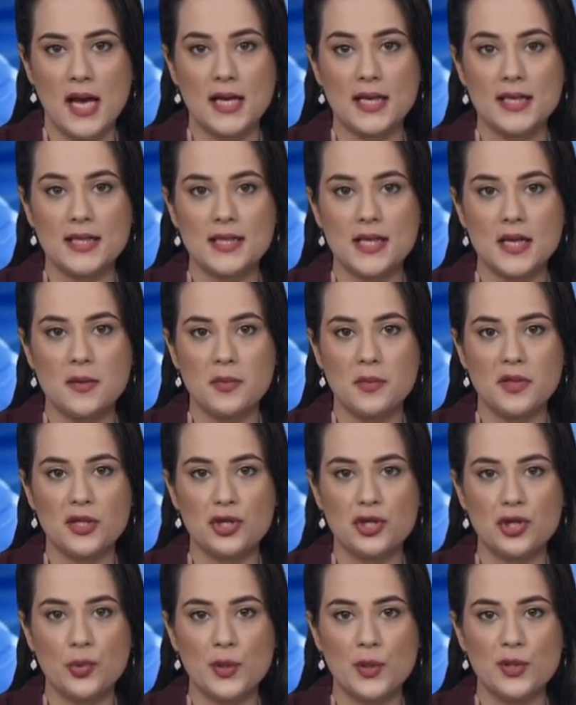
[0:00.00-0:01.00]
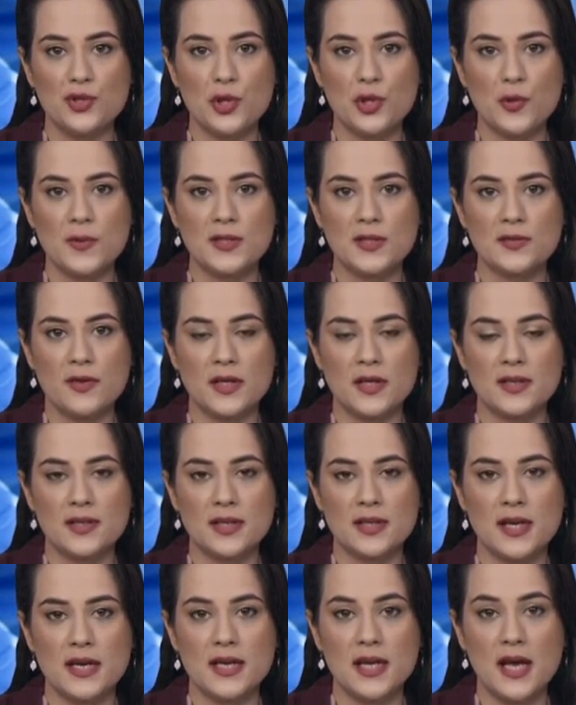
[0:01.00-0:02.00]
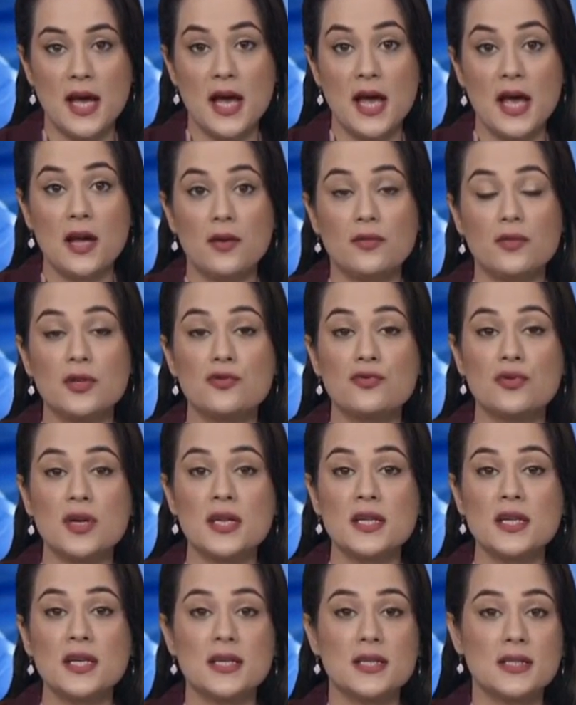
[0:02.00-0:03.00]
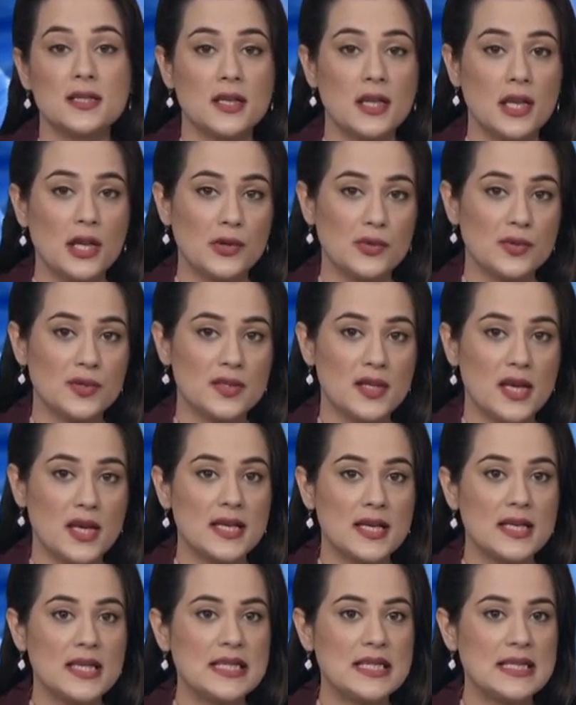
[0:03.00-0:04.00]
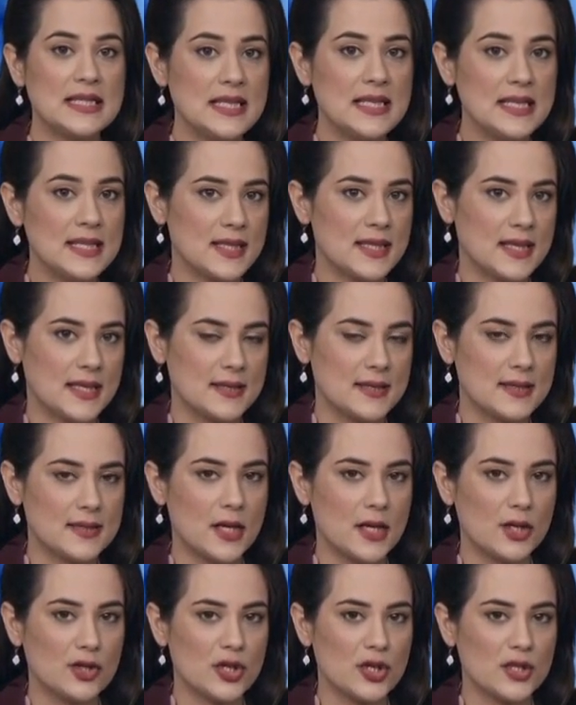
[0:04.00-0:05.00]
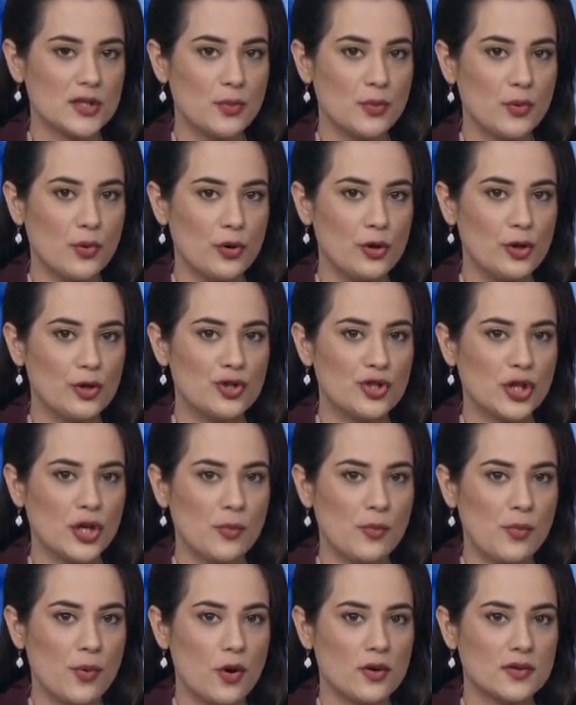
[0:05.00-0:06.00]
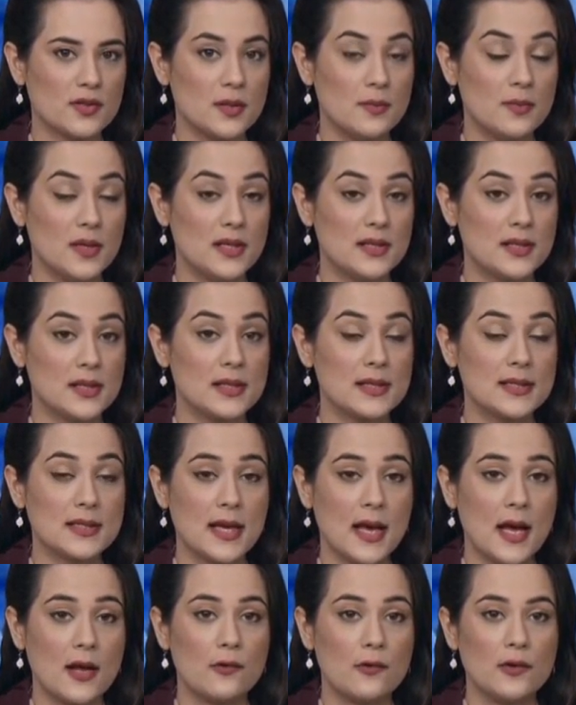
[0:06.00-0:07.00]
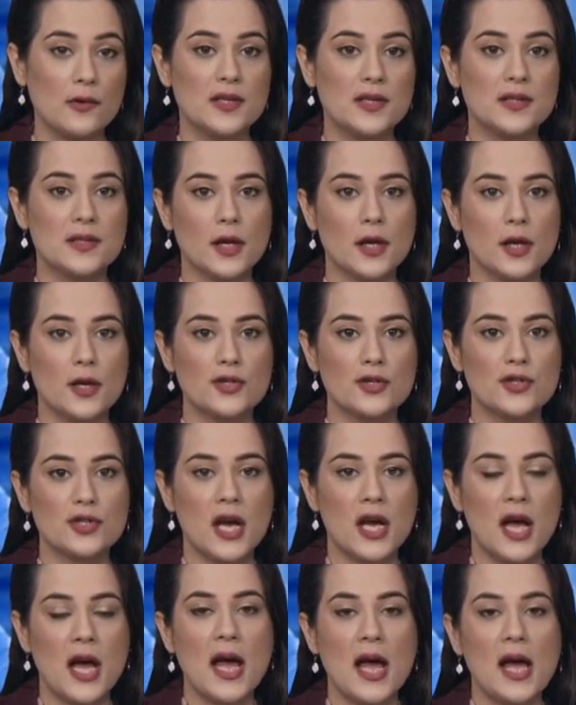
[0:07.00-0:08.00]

In a statement, the UN Children's Fund said, if the trend continues, diseases such as polio, chickenpox, and measles can resurge.